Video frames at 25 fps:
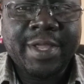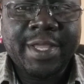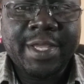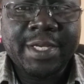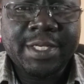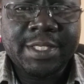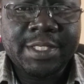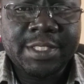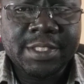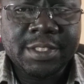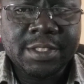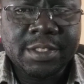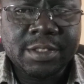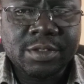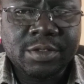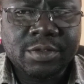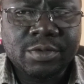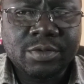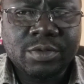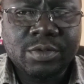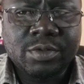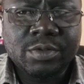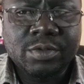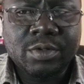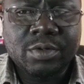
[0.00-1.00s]
heating?
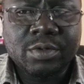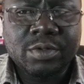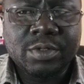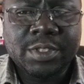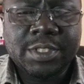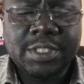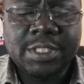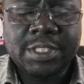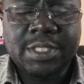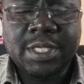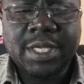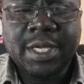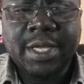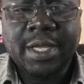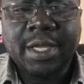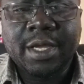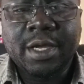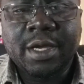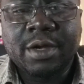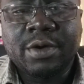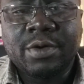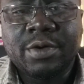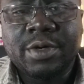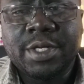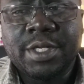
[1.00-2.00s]
Should you consider
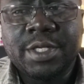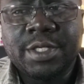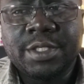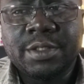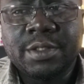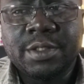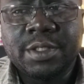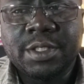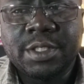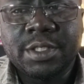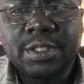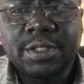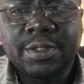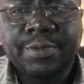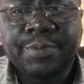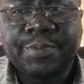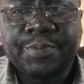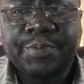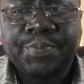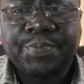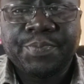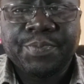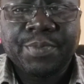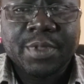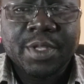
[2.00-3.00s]
air conditioning?
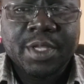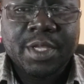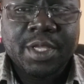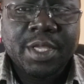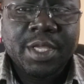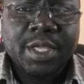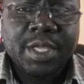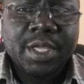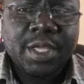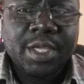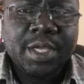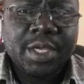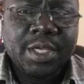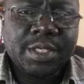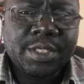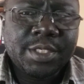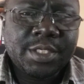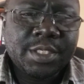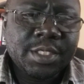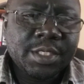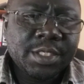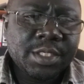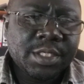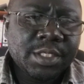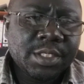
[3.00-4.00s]

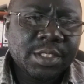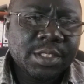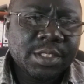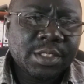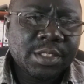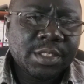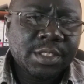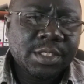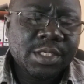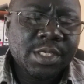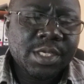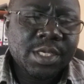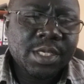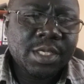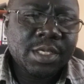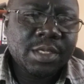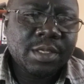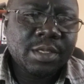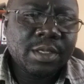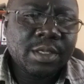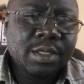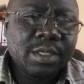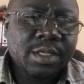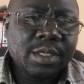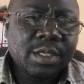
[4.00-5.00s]
Heating
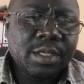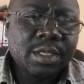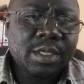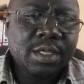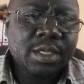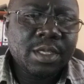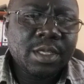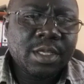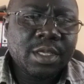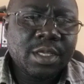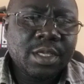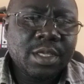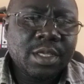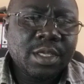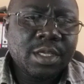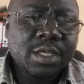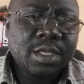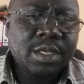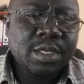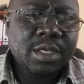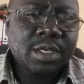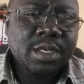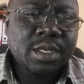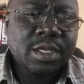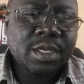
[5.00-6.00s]

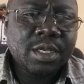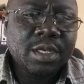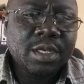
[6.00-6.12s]
in